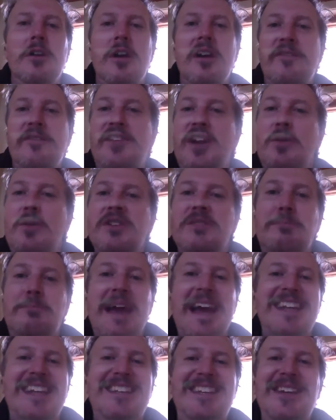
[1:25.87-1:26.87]
If there was
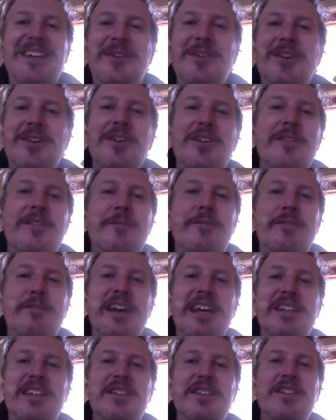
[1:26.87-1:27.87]
bacterial
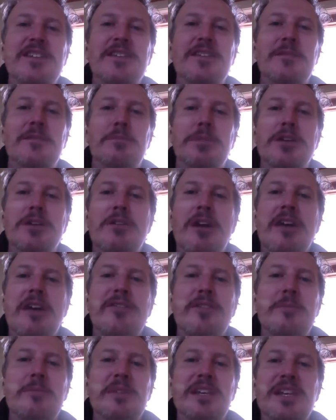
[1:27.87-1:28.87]
infection, it blew off
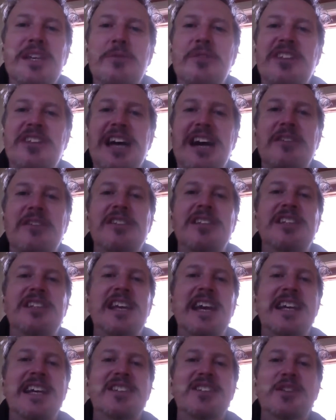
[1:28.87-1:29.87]
of me without
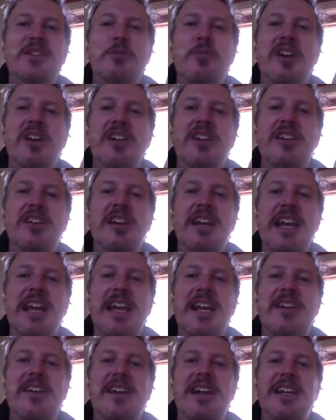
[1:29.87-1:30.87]
detection. One year
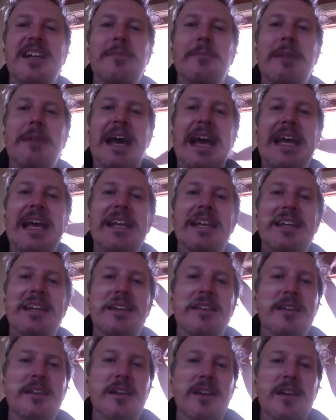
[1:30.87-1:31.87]
later, I
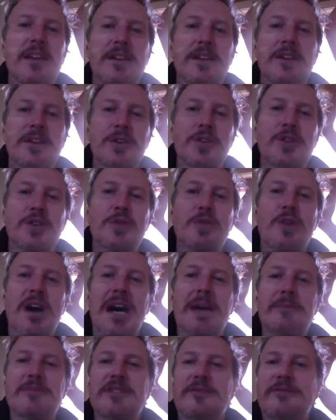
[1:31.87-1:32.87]
demanded two
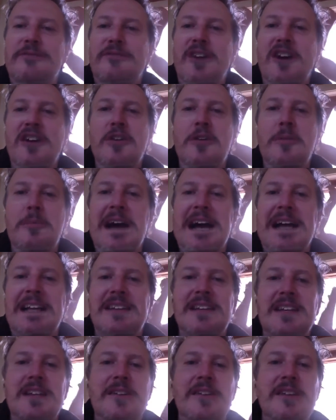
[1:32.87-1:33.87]
swabs of fungal
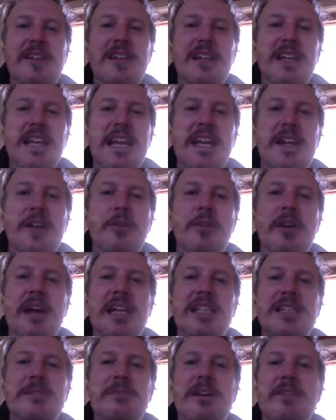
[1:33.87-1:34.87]
bacteria to lay to
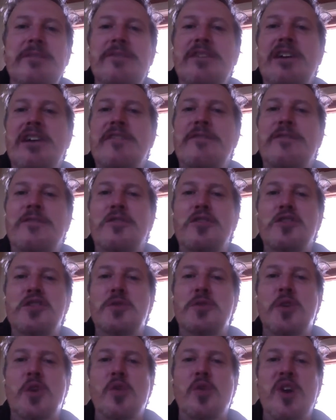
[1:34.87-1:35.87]
rest, my very
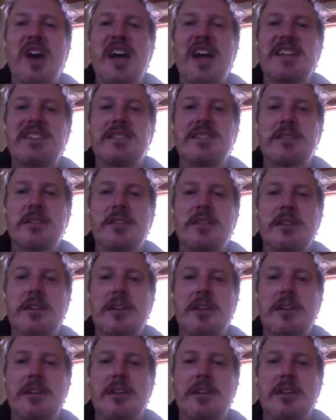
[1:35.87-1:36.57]
first request.